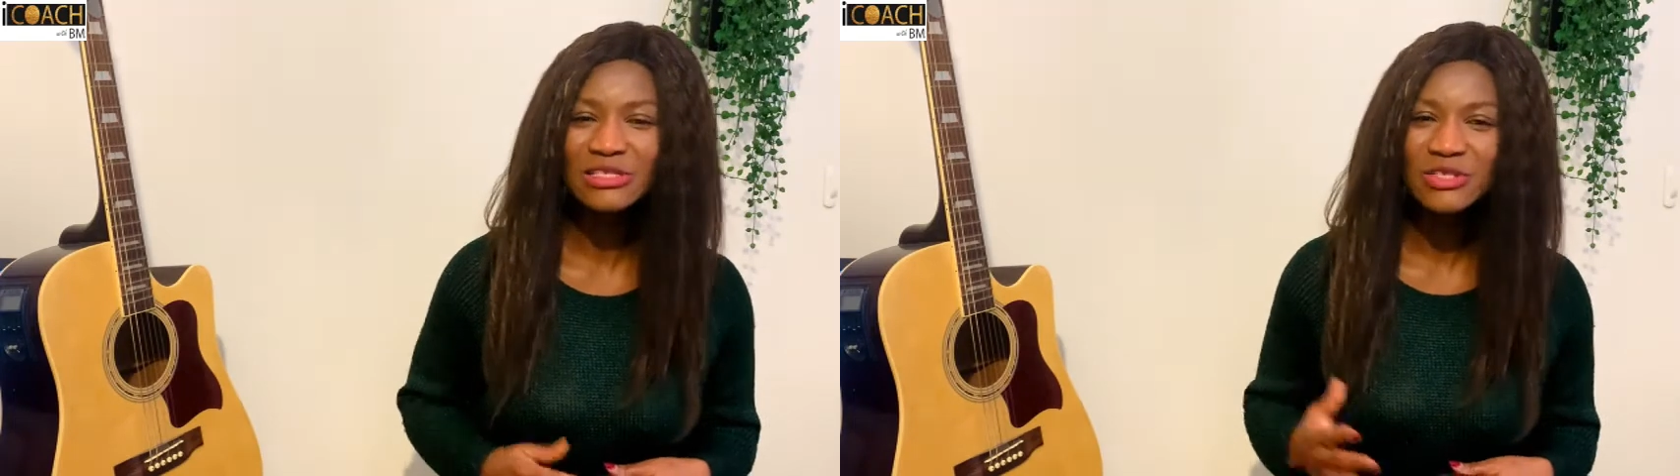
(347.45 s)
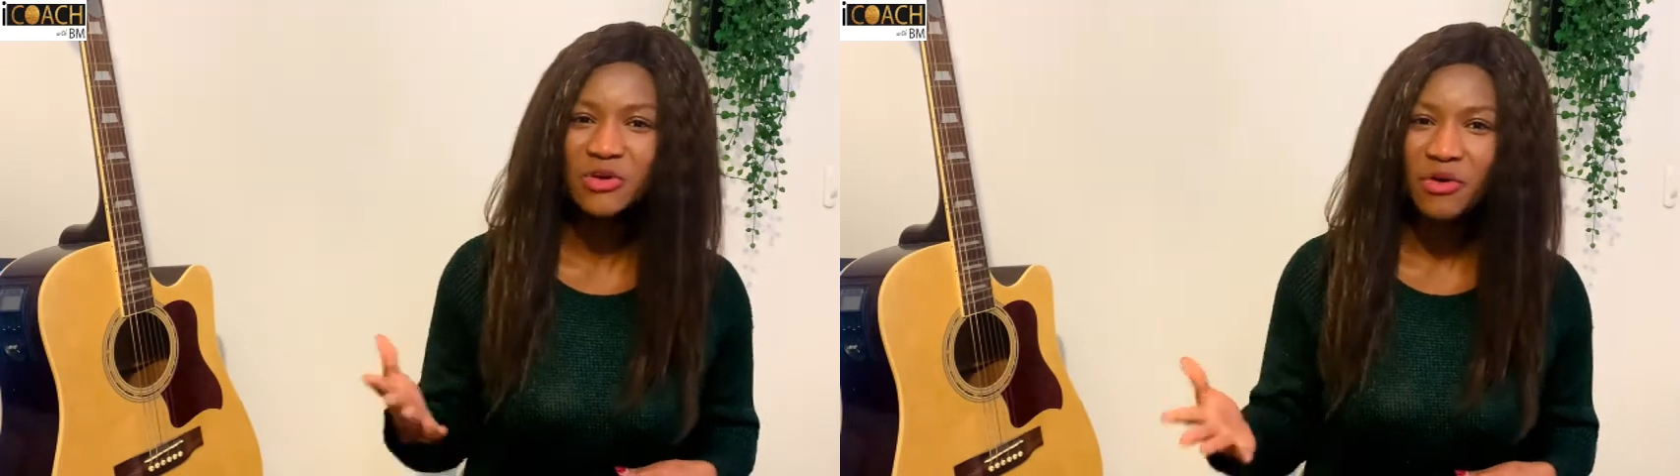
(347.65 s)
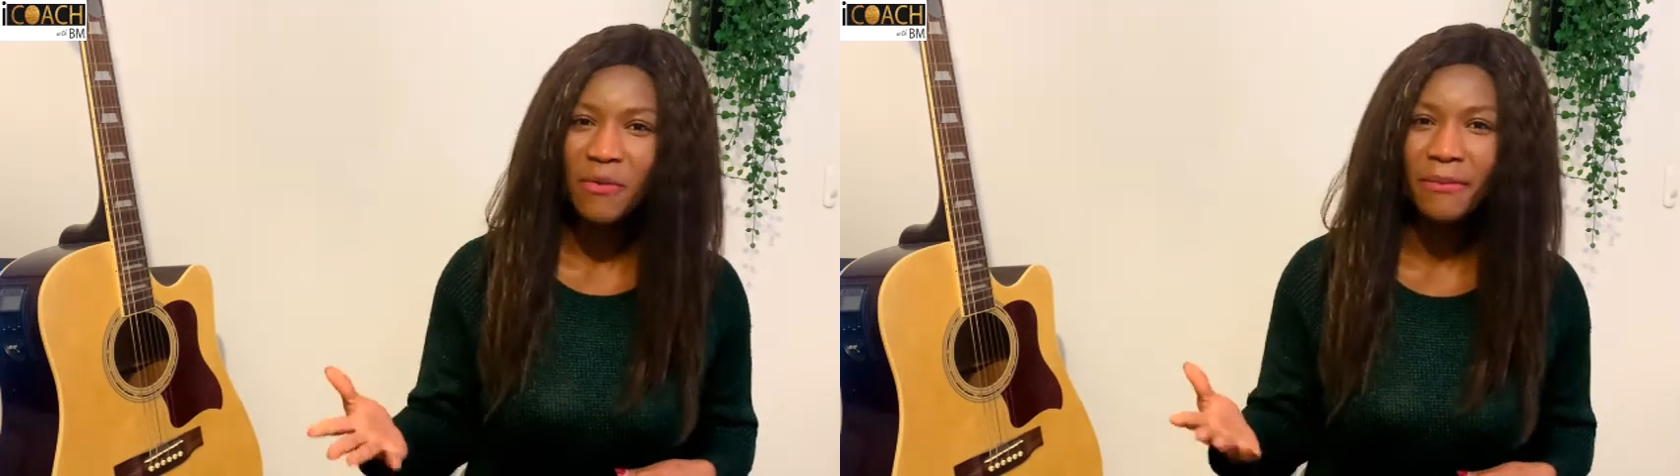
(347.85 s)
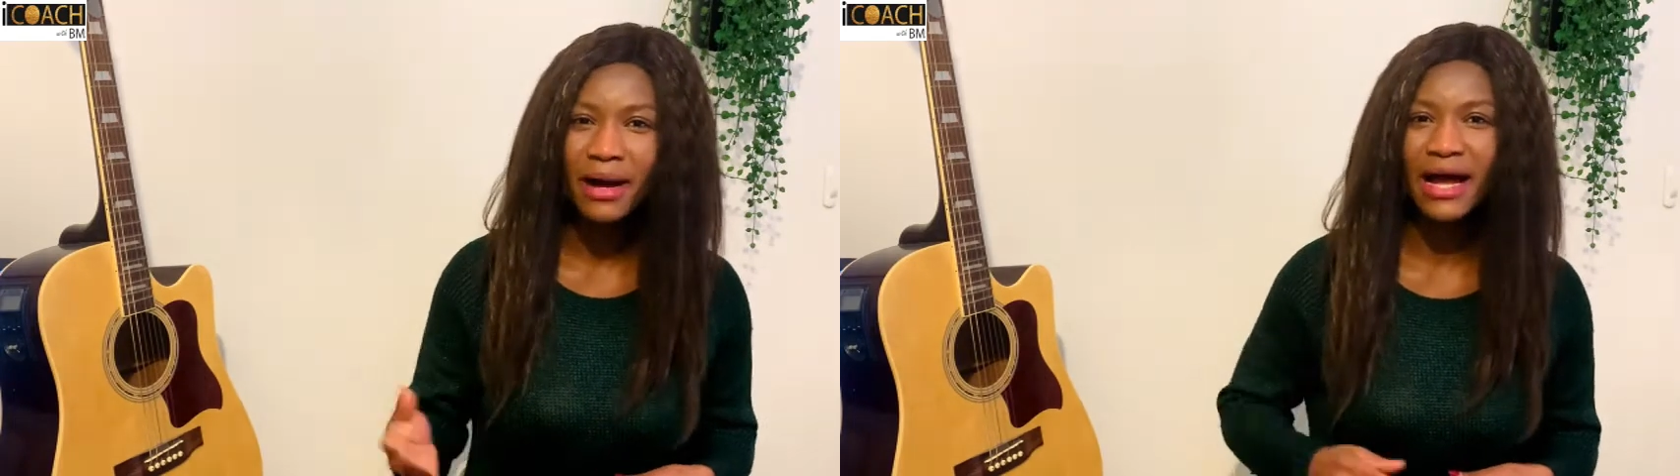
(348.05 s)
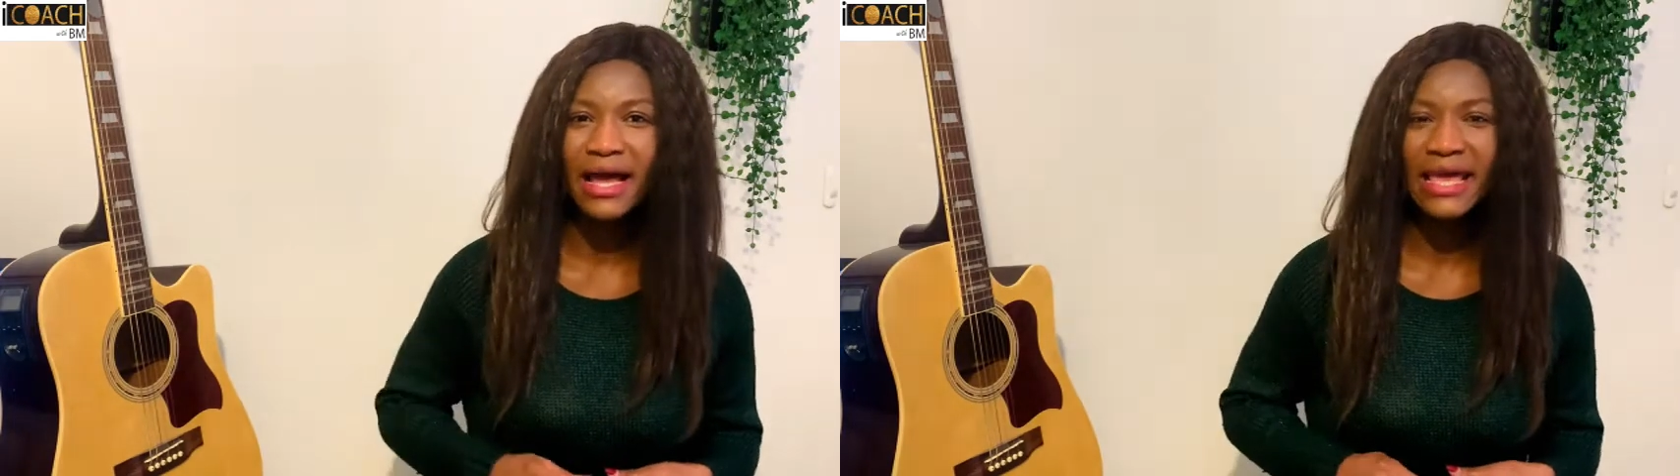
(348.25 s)
to
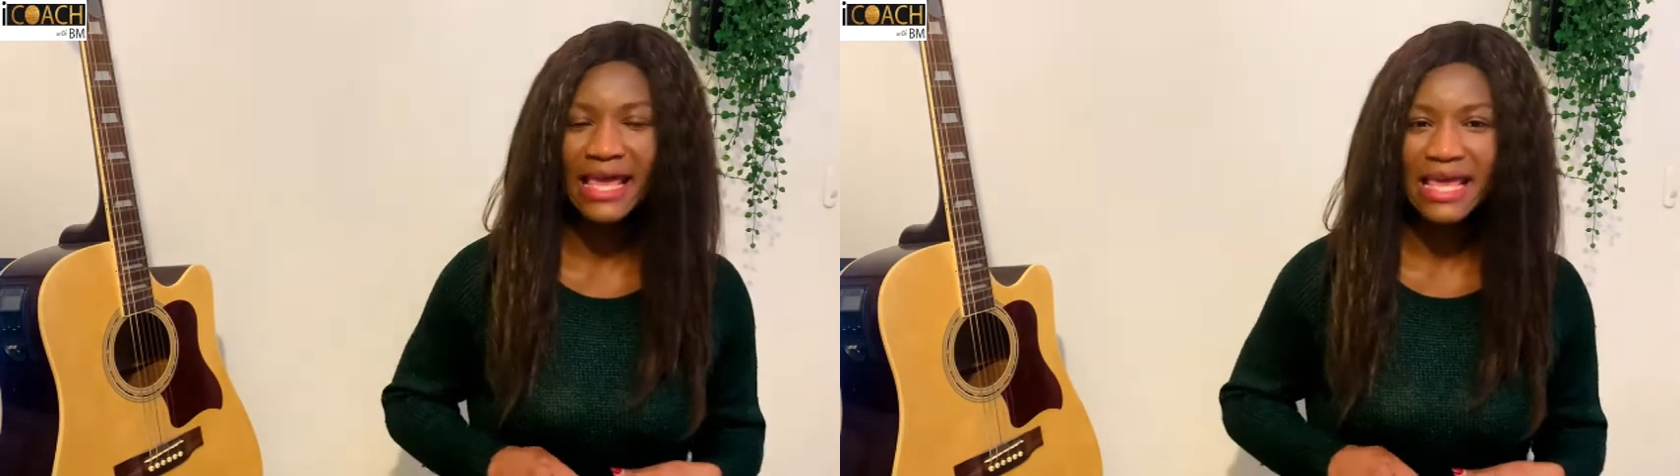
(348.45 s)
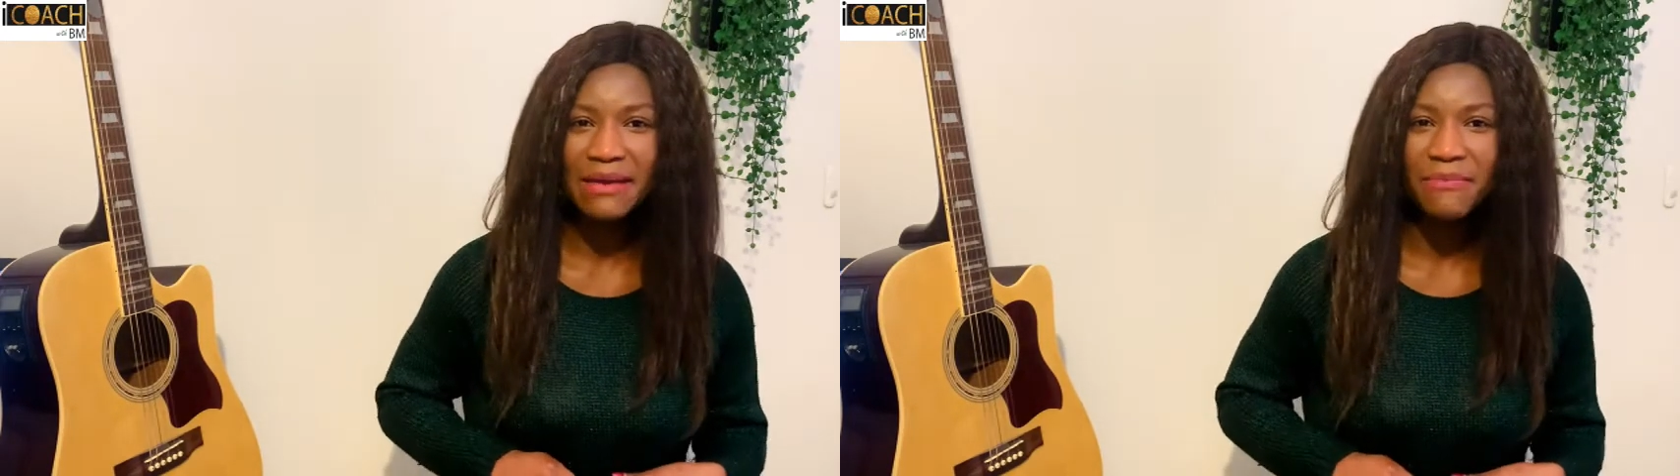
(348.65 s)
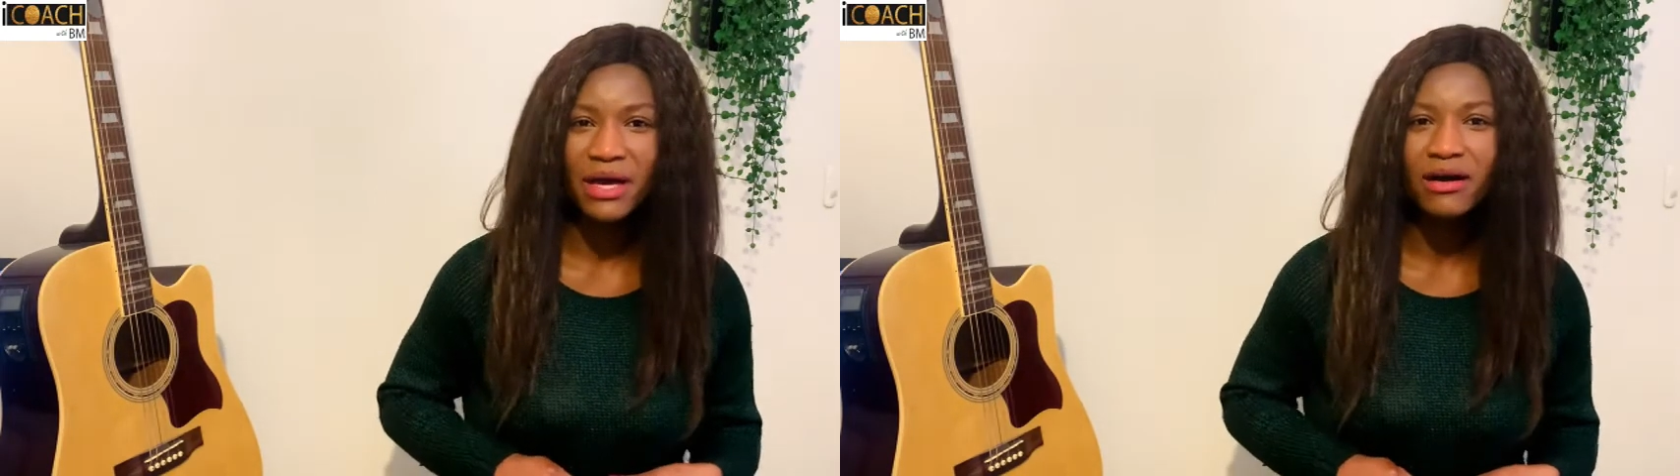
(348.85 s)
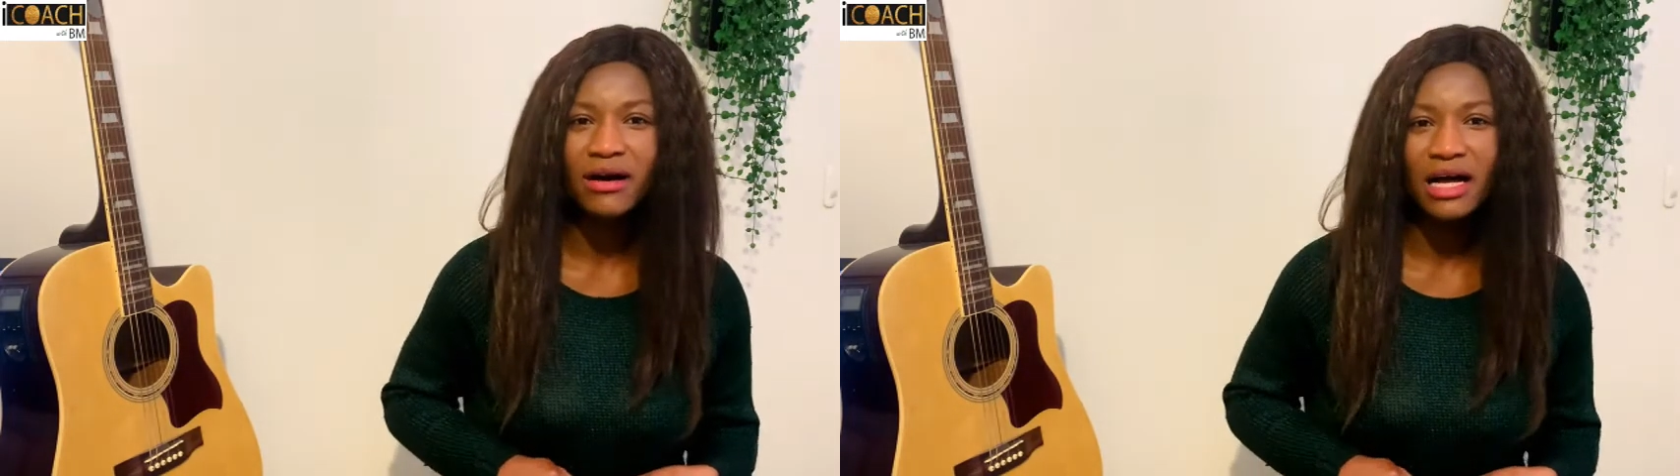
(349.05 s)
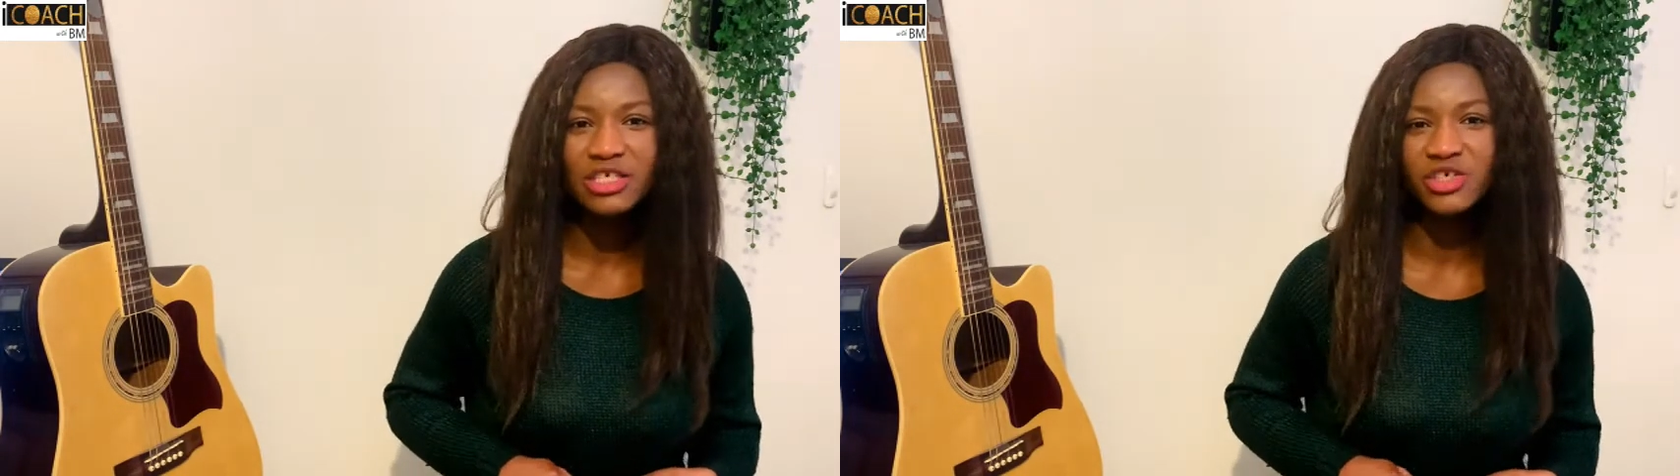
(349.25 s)
my
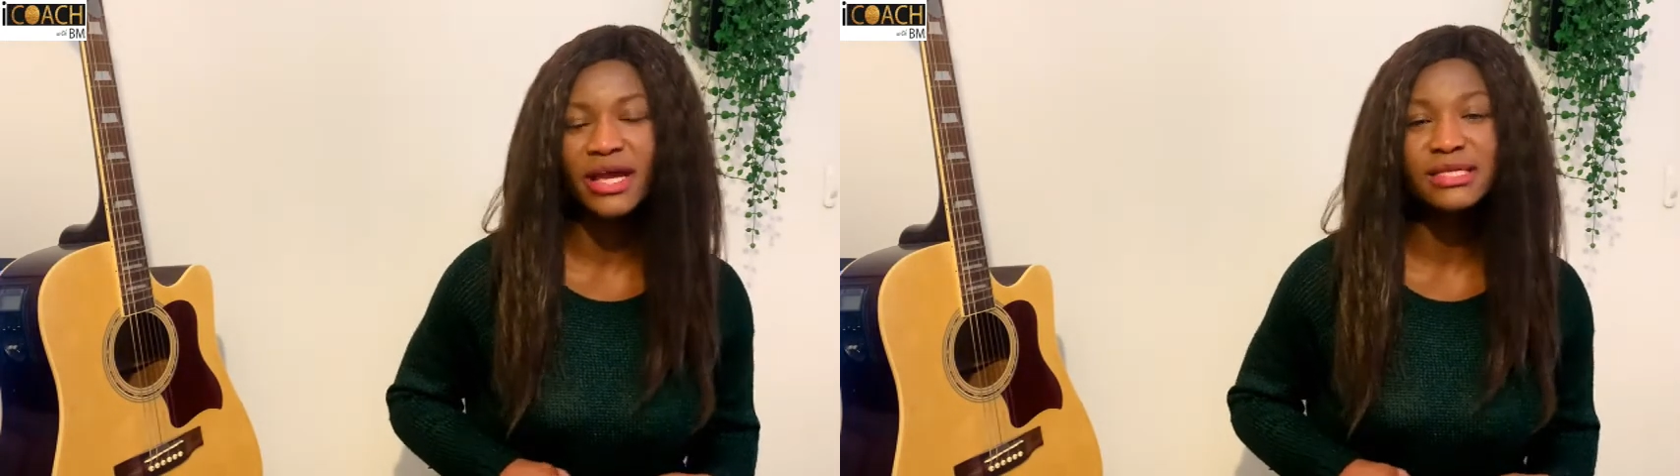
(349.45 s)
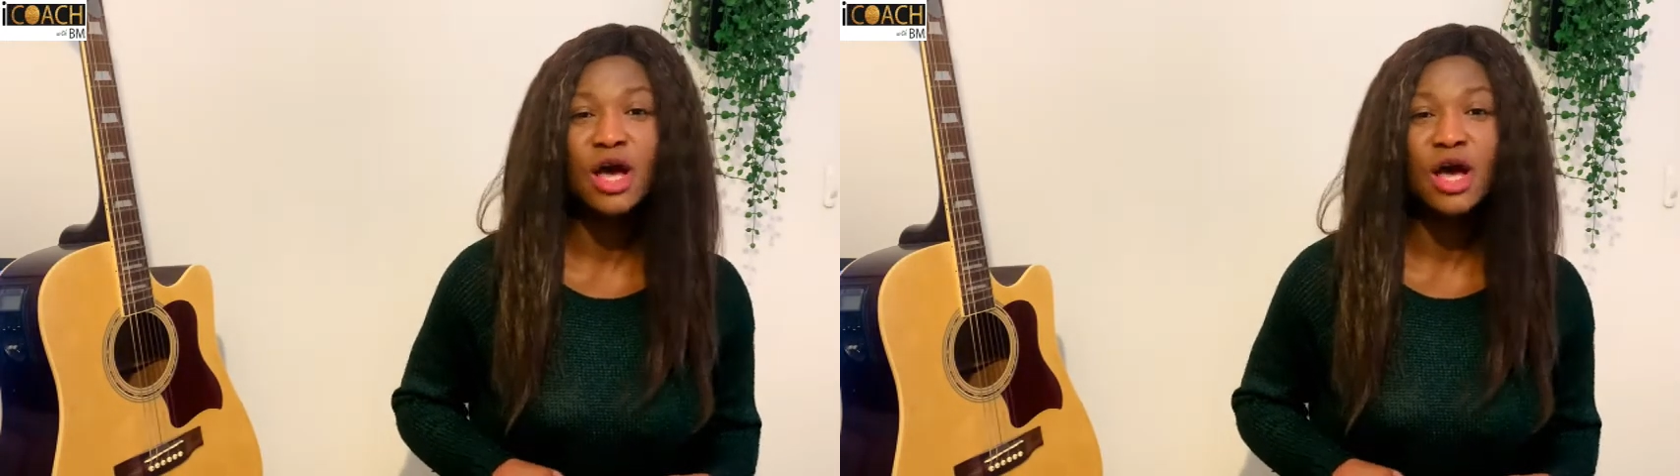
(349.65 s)
email address